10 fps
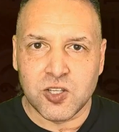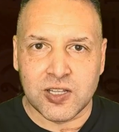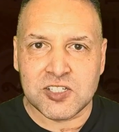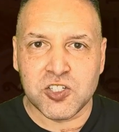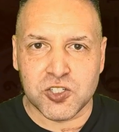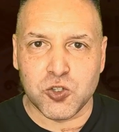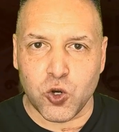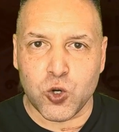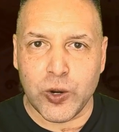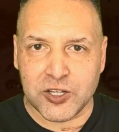let's just do a
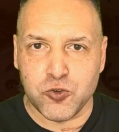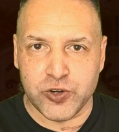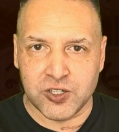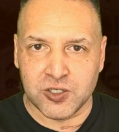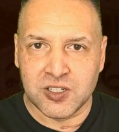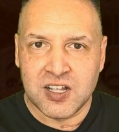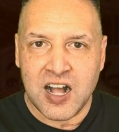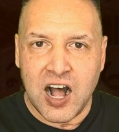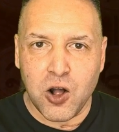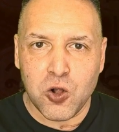quick drill.
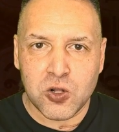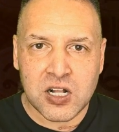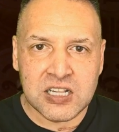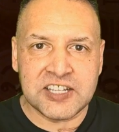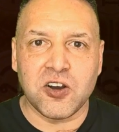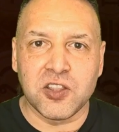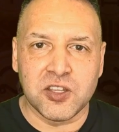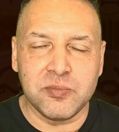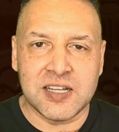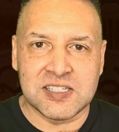I'll click on
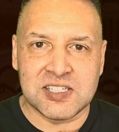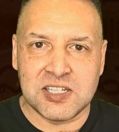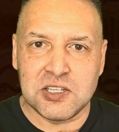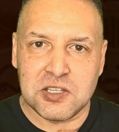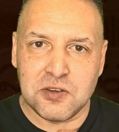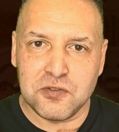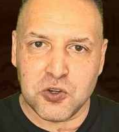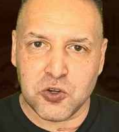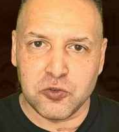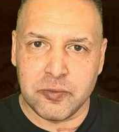them and see if you
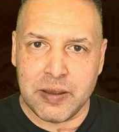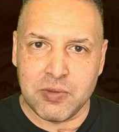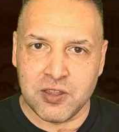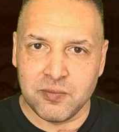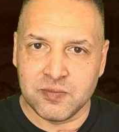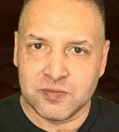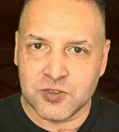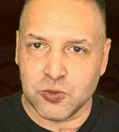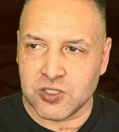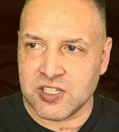can remember them.
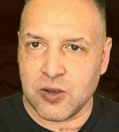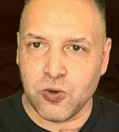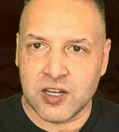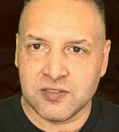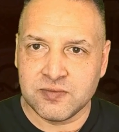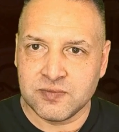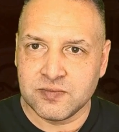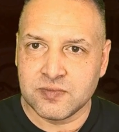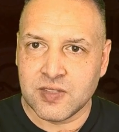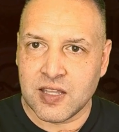So what's that one?
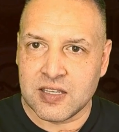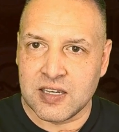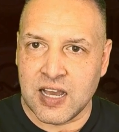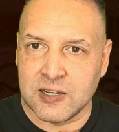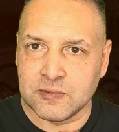Na